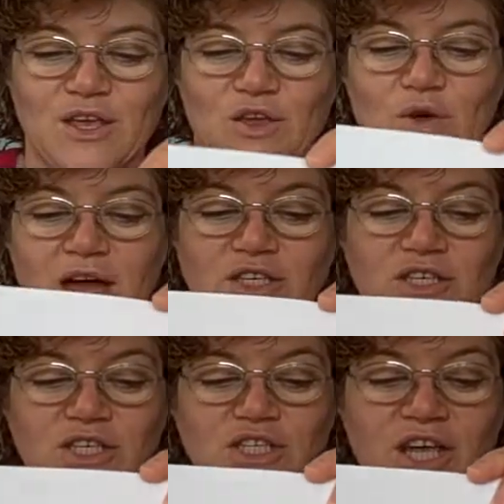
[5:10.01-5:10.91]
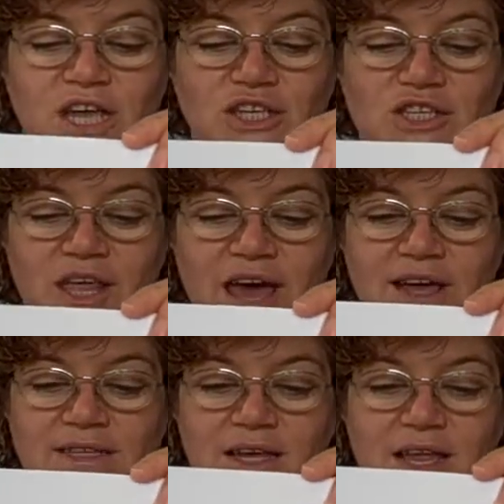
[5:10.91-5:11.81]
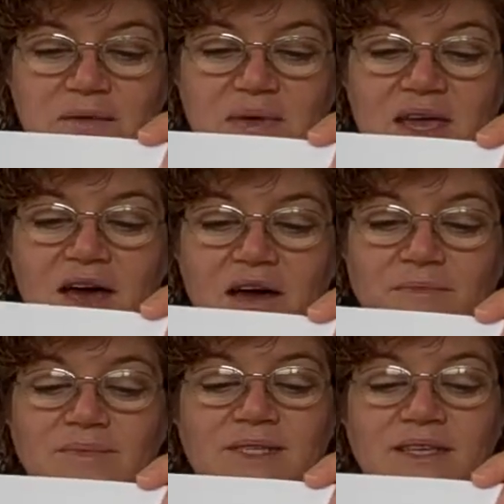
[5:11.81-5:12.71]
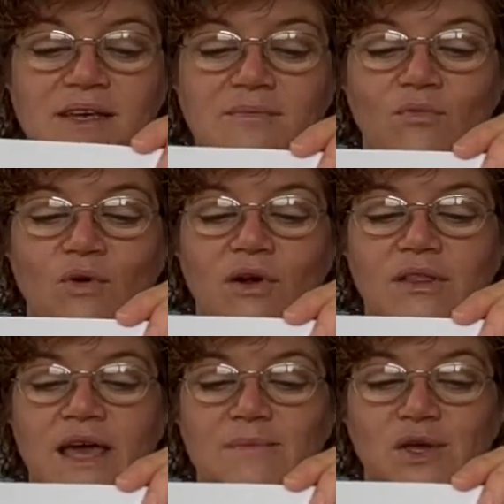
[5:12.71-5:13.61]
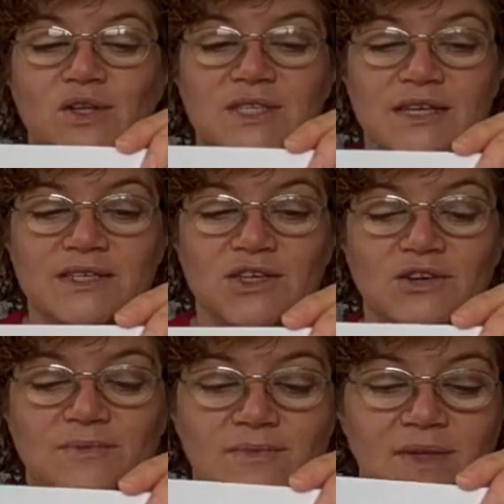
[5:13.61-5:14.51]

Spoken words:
you actually change that and it becomes more labiodental.